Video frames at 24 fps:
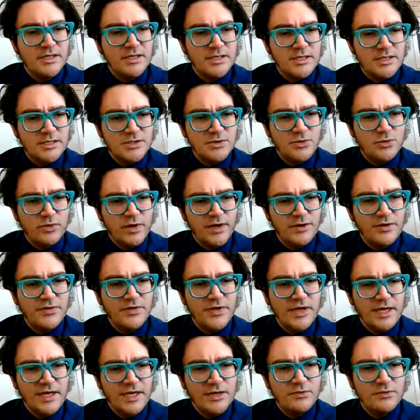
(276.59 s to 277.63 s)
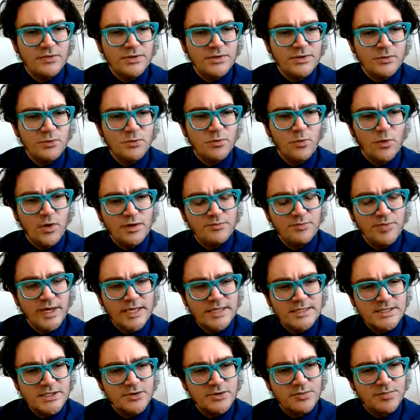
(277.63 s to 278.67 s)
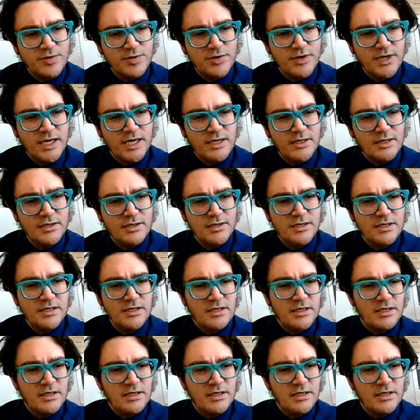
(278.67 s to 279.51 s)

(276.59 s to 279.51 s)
is greater than or equal to 1 pencil per dollar.